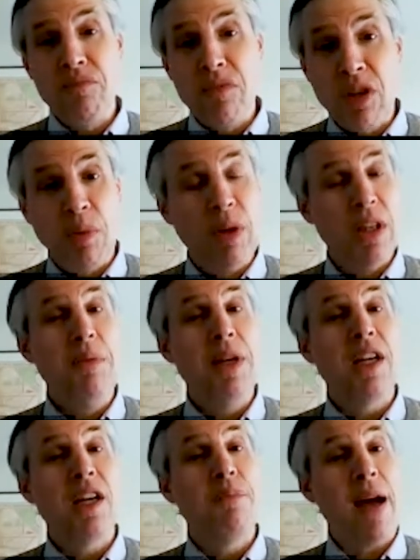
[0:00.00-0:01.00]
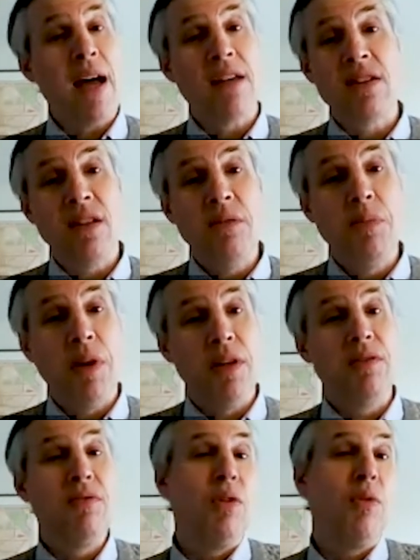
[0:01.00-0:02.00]
Somewhat limited capacity, but
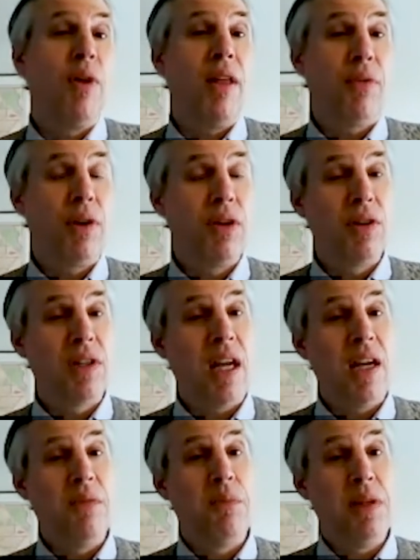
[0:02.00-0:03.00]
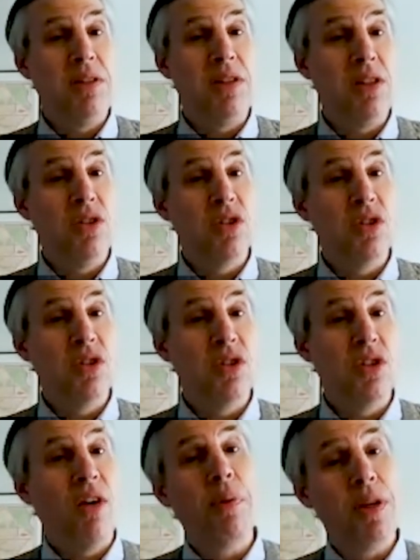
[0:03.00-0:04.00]
around 300K BTUs an
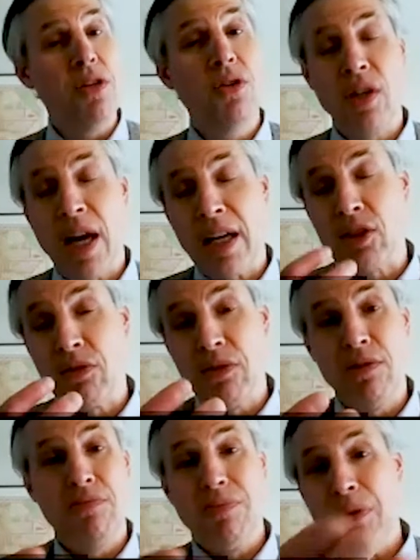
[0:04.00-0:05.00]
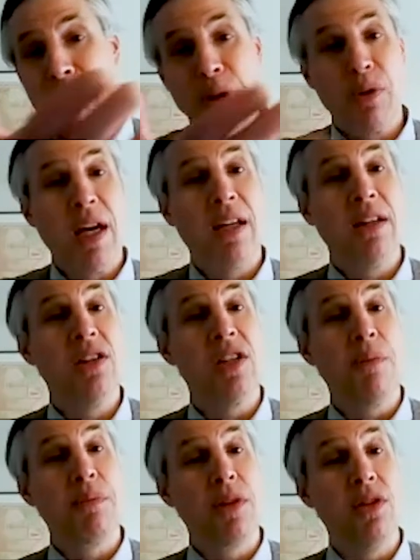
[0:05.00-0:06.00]
hour. But you could actually gang these
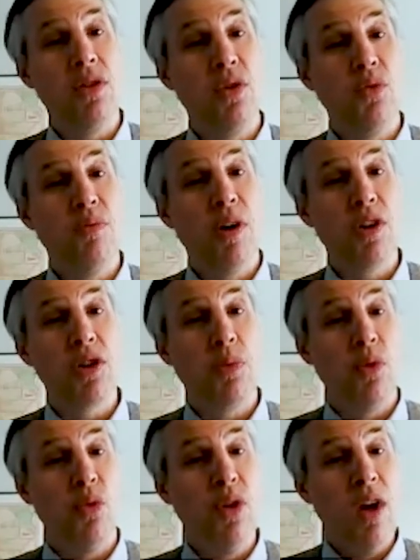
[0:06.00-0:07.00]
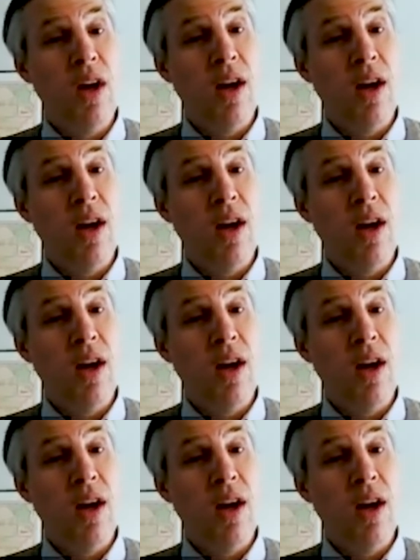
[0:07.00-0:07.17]
up to do multiple